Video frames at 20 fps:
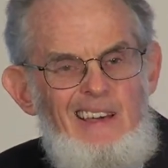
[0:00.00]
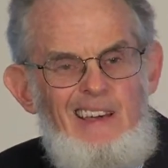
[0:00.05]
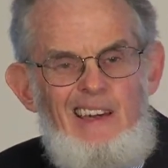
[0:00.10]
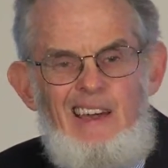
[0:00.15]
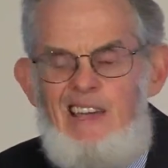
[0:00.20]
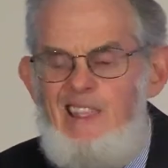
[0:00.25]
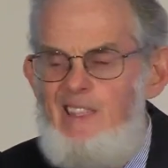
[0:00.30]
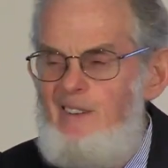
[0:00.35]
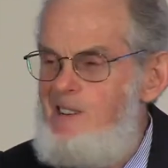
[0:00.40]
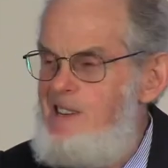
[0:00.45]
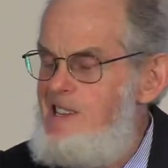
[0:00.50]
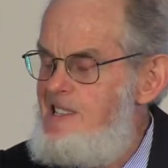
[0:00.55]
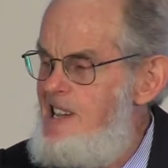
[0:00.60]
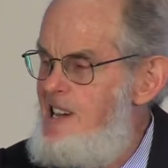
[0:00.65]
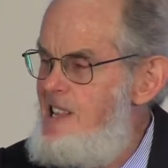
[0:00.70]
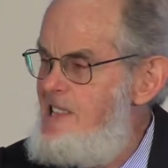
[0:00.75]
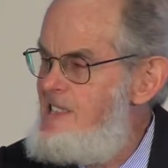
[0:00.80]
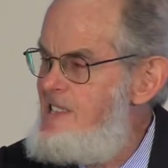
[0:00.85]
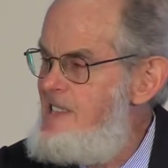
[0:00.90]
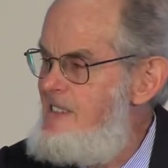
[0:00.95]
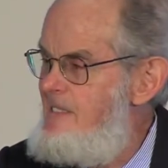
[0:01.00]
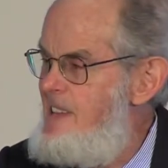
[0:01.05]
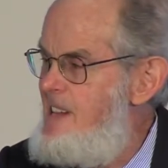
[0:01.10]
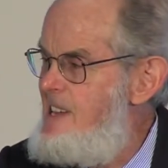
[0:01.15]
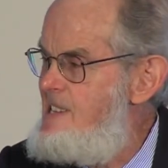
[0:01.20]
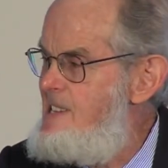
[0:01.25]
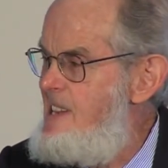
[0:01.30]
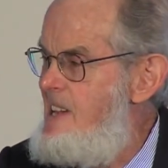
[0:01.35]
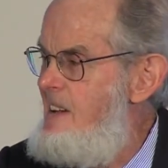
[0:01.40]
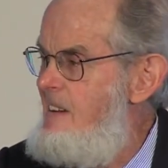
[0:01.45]
And the results of
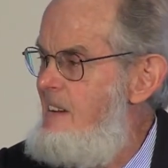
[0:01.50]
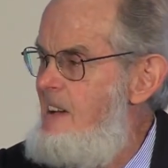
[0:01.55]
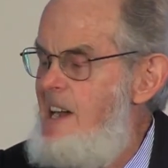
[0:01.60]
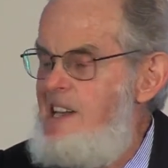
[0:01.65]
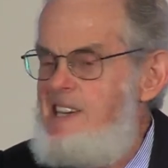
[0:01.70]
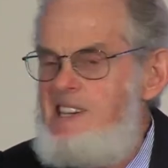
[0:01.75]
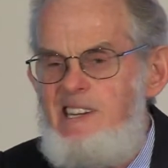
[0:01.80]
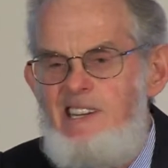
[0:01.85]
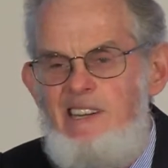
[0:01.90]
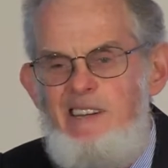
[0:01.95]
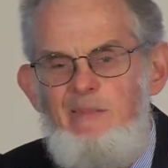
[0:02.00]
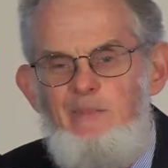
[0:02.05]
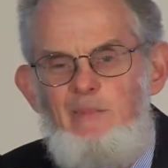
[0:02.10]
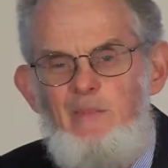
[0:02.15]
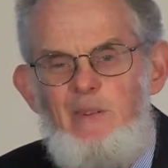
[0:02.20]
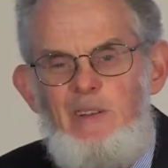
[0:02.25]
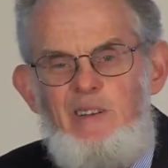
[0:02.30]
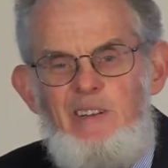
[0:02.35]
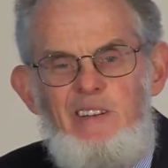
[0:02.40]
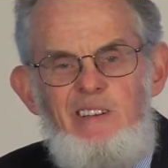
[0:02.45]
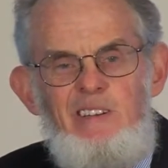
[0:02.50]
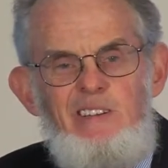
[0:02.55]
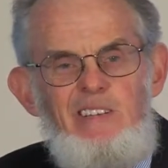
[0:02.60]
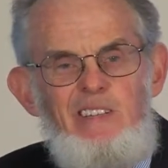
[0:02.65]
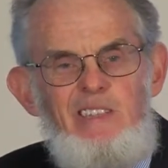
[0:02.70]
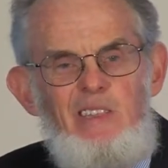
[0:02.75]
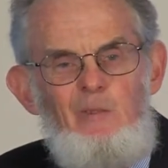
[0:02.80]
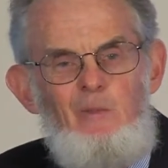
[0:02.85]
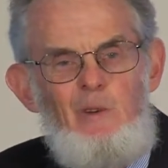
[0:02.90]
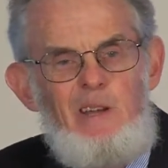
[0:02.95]
that generation
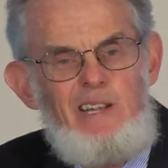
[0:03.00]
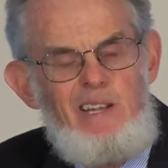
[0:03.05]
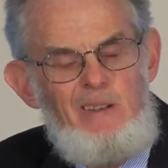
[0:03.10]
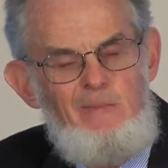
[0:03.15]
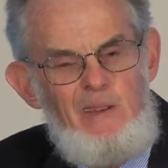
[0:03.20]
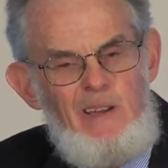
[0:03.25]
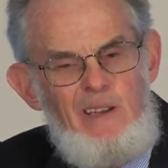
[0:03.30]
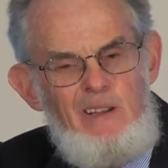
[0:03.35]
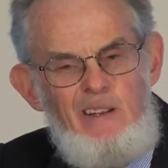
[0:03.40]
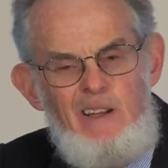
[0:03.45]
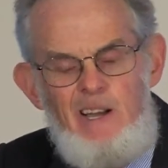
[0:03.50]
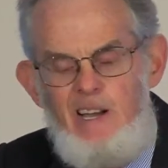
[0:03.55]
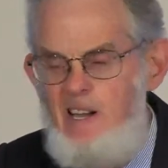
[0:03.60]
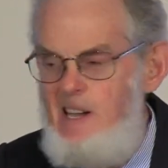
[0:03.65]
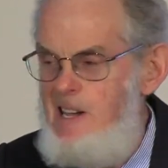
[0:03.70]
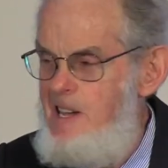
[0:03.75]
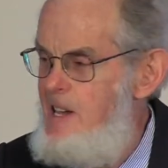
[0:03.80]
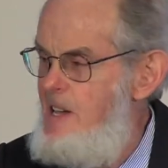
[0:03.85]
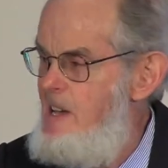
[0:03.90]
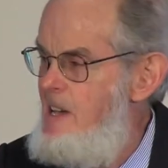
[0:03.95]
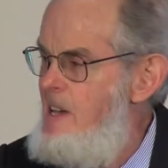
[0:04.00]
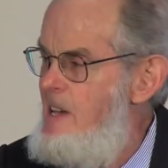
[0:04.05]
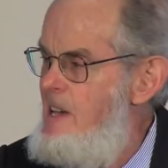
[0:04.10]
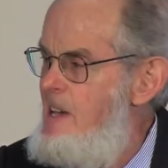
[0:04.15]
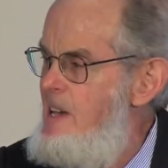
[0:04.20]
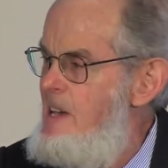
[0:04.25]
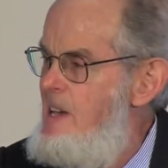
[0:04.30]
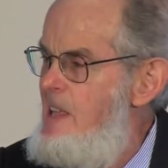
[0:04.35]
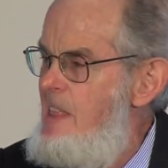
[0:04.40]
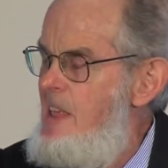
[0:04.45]
produced the Whitlam era.
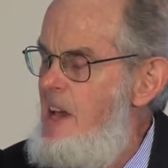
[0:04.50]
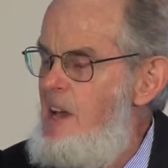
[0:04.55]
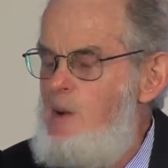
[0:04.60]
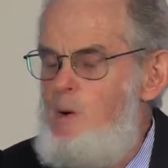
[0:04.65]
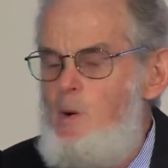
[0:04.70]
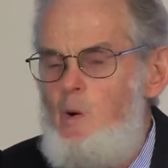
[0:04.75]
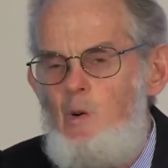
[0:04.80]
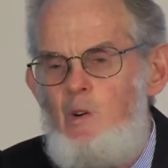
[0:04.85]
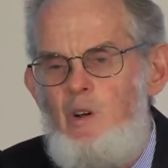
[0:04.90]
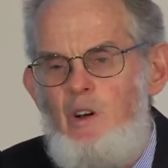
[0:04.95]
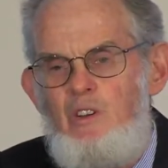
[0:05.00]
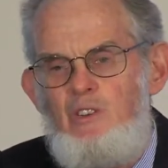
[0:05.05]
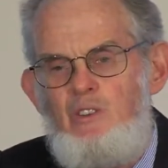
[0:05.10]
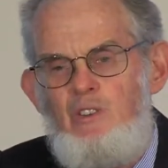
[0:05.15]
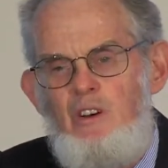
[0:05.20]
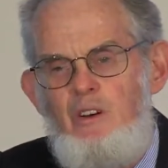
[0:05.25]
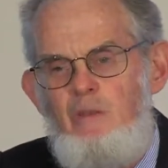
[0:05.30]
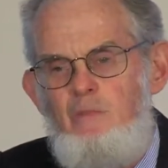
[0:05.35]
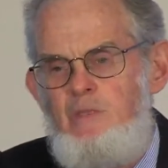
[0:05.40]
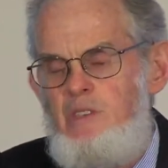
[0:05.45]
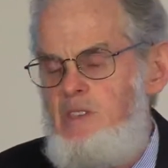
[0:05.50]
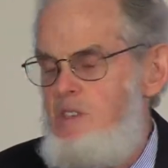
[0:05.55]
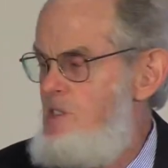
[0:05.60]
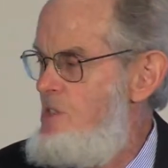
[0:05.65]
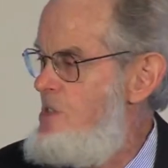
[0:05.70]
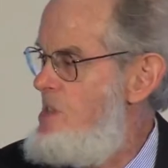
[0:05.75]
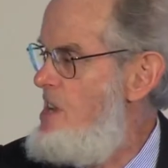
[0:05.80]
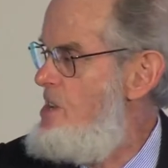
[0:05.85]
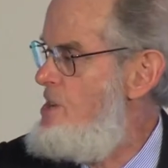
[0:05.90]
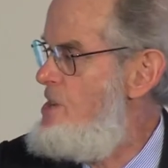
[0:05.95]
They all got jobs as
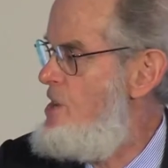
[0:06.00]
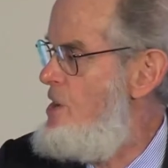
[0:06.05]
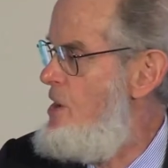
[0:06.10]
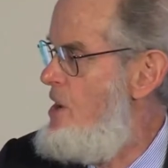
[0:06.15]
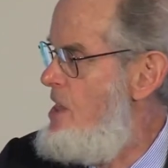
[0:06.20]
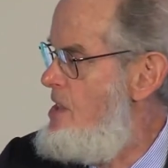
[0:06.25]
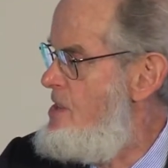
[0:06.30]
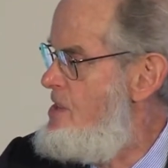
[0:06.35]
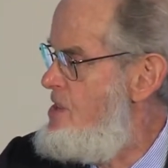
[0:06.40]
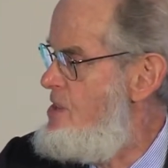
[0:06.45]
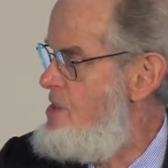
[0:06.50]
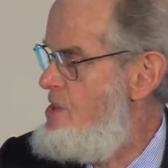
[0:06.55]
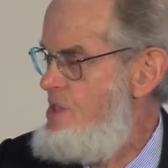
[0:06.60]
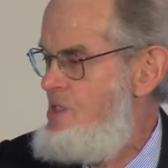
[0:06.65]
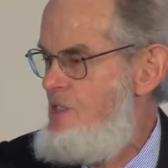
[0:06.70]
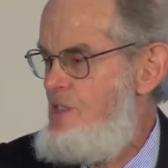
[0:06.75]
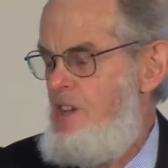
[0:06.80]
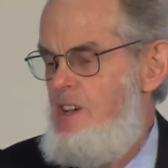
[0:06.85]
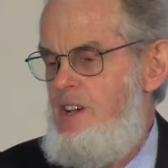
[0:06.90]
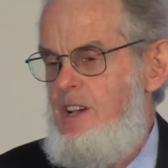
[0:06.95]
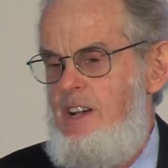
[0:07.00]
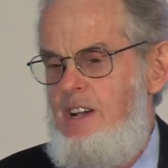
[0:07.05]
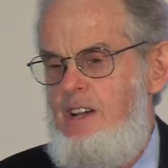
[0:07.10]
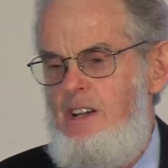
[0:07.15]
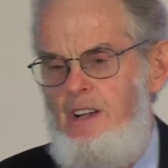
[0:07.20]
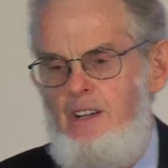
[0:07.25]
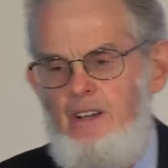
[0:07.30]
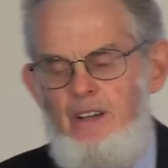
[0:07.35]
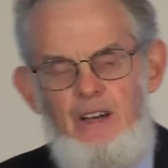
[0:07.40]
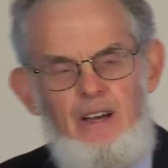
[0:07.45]
sociologists,
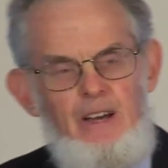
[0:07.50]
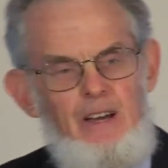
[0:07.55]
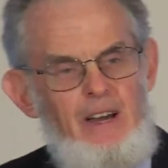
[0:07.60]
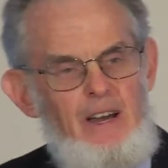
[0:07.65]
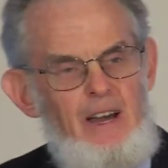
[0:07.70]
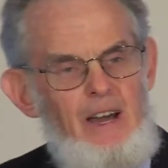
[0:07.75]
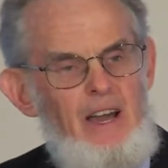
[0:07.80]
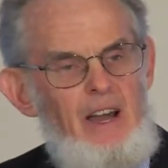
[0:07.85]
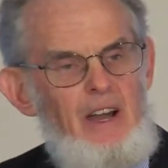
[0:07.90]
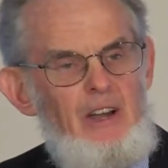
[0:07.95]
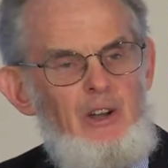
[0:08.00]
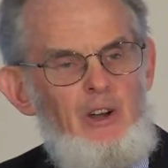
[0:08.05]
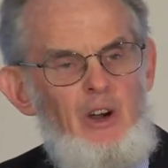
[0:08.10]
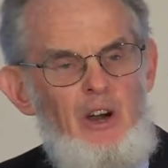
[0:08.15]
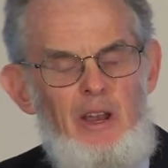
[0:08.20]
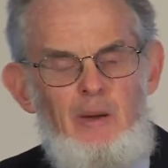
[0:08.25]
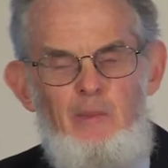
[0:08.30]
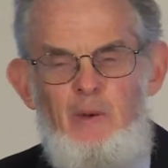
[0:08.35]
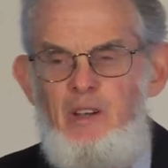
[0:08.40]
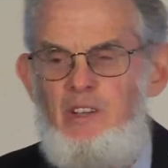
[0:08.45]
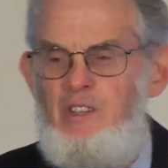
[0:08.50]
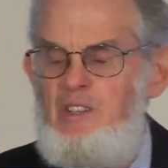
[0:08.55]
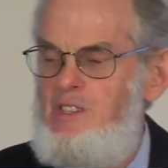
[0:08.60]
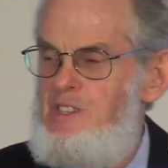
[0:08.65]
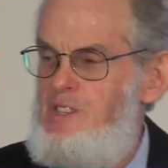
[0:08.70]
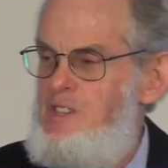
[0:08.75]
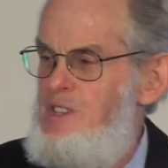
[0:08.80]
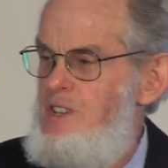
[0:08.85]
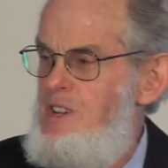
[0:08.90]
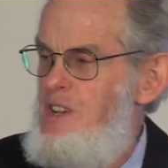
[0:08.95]
uh,
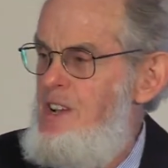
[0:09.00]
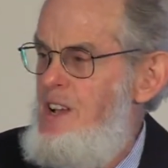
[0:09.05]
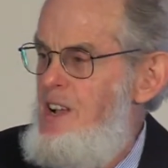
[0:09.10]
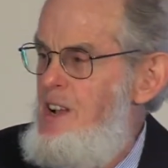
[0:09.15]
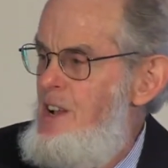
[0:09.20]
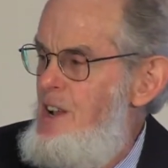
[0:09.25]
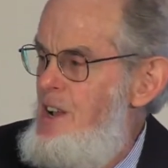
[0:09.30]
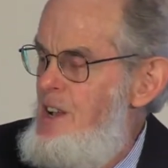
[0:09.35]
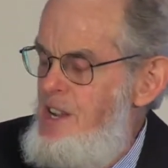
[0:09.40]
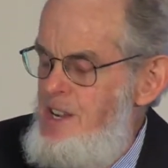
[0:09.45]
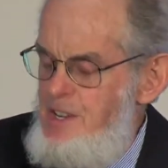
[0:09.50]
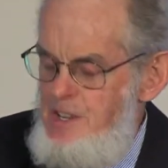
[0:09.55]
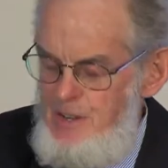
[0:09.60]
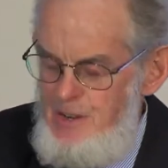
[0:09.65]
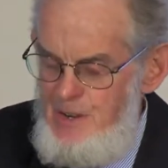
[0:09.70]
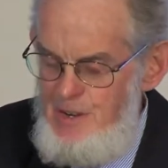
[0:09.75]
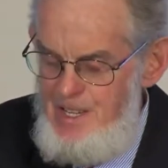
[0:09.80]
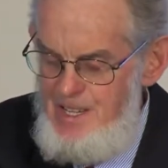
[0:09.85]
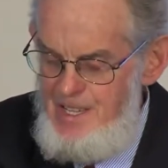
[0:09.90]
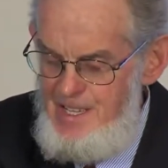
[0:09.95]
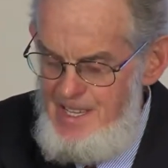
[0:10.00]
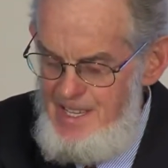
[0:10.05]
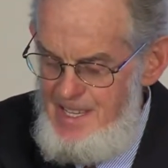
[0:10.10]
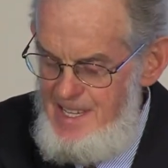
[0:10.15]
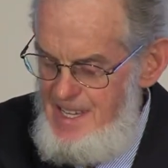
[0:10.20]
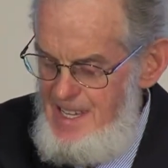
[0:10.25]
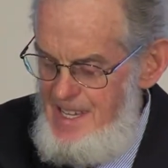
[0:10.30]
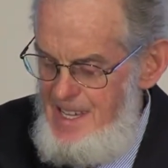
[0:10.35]
economists, lecturers,